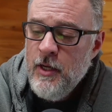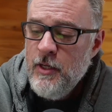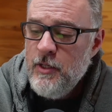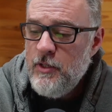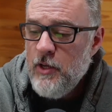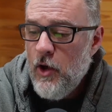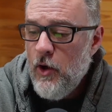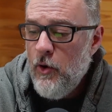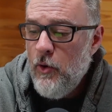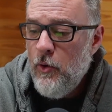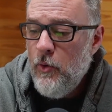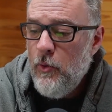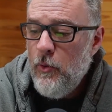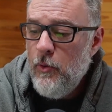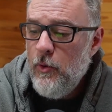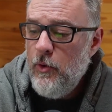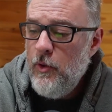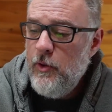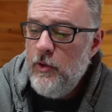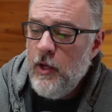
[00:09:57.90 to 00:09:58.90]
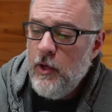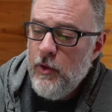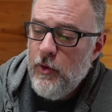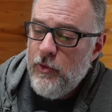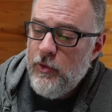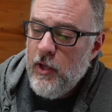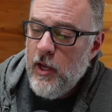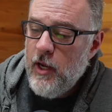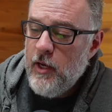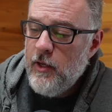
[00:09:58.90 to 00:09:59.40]
So the
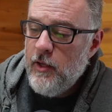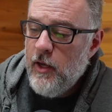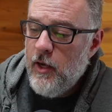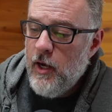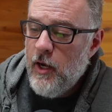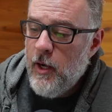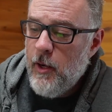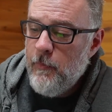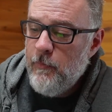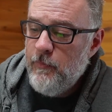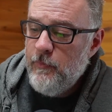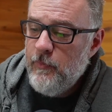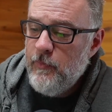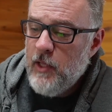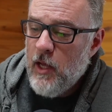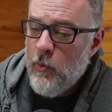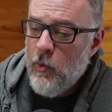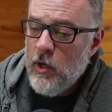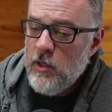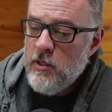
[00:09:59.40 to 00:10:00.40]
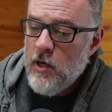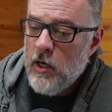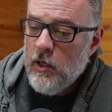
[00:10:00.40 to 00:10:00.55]
other thing that I want to